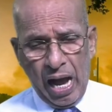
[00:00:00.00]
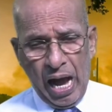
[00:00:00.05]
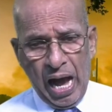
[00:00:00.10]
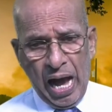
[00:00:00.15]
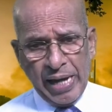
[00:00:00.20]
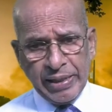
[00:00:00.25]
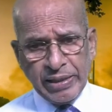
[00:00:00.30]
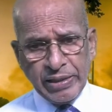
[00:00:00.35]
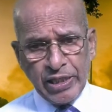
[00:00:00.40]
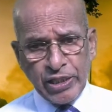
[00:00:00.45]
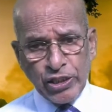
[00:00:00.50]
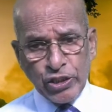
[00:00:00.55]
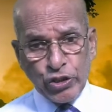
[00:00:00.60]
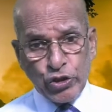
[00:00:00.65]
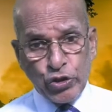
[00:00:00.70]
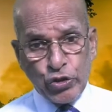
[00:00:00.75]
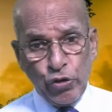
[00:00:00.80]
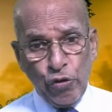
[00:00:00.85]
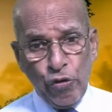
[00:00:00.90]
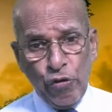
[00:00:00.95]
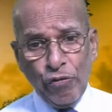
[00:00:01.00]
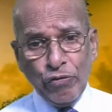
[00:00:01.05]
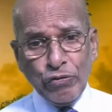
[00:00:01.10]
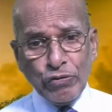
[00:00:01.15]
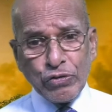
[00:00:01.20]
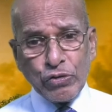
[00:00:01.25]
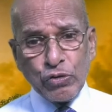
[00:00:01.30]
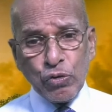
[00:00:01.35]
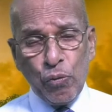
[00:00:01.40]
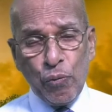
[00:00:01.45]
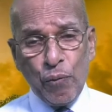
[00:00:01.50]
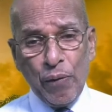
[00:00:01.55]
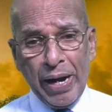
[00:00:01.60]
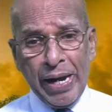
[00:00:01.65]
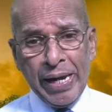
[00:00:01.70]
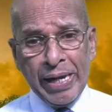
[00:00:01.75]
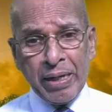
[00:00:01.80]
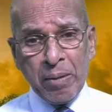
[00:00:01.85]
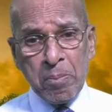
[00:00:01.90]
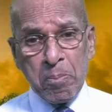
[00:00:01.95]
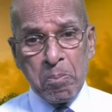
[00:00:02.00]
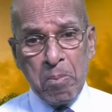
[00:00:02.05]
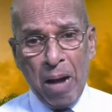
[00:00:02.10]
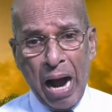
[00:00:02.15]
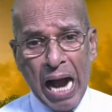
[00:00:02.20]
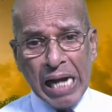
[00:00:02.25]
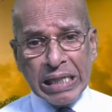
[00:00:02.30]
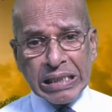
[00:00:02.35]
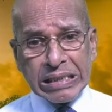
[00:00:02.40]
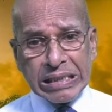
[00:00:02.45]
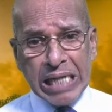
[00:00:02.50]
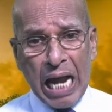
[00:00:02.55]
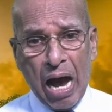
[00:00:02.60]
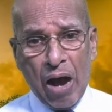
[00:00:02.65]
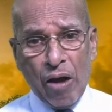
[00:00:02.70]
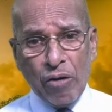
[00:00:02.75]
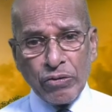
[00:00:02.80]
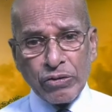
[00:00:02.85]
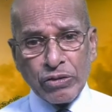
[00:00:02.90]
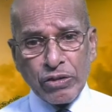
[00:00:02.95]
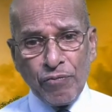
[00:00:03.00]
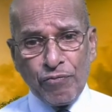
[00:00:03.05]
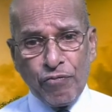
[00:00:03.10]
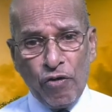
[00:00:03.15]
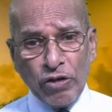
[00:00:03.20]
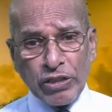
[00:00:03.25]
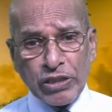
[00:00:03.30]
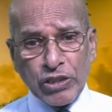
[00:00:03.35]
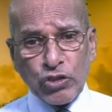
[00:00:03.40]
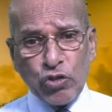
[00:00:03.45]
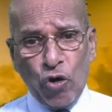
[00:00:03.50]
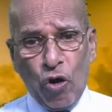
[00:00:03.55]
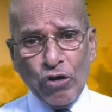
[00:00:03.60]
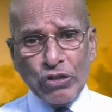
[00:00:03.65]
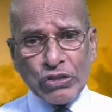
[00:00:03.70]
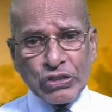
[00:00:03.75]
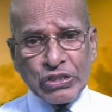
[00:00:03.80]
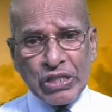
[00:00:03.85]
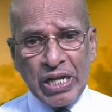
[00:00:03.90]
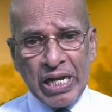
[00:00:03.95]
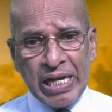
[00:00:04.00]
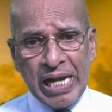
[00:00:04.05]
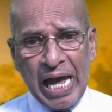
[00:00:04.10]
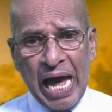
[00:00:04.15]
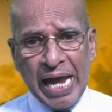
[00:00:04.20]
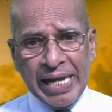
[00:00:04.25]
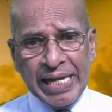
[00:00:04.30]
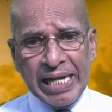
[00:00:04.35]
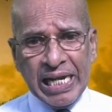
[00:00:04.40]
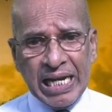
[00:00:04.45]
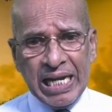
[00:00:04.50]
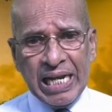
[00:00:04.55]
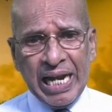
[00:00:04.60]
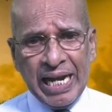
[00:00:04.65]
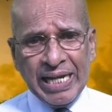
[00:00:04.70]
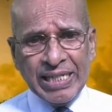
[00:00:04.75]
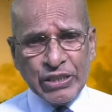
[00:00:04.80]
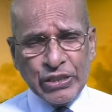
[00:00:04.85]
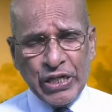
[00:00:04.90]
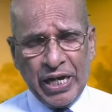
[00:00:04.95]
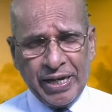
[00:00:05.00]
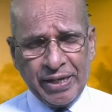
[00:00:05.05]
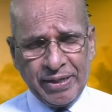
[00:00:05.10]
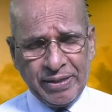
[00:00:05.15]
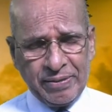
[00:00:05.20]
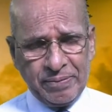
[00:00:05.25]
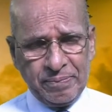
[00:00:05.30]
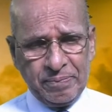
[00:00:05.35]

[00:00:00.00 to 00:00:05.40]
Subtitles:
And the Jews were marked out for total annihilation.